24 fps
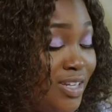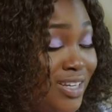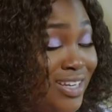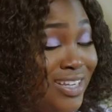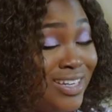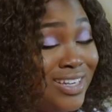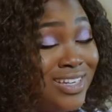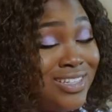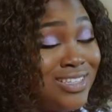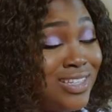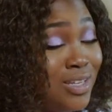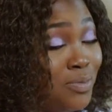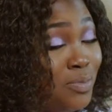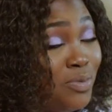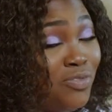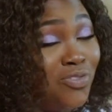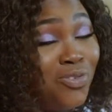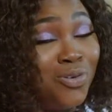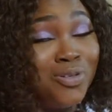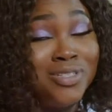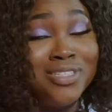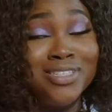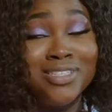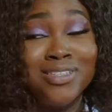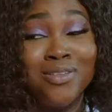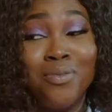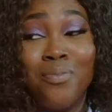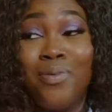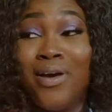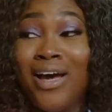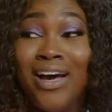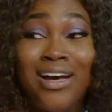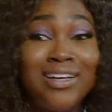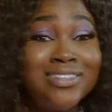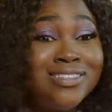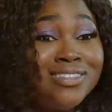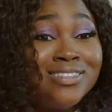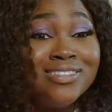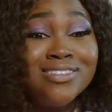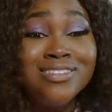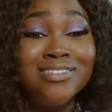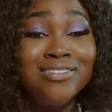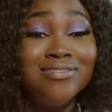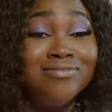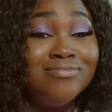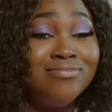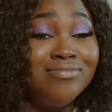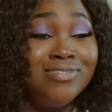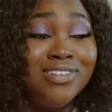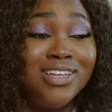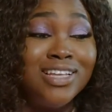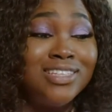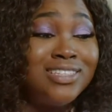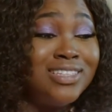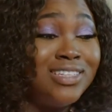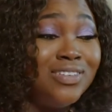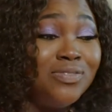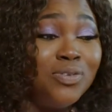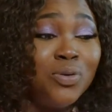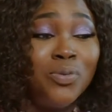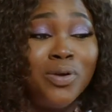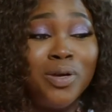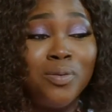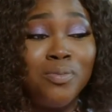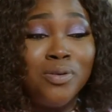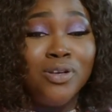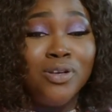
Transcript: Like I said before, it's in the past. Let's leave it where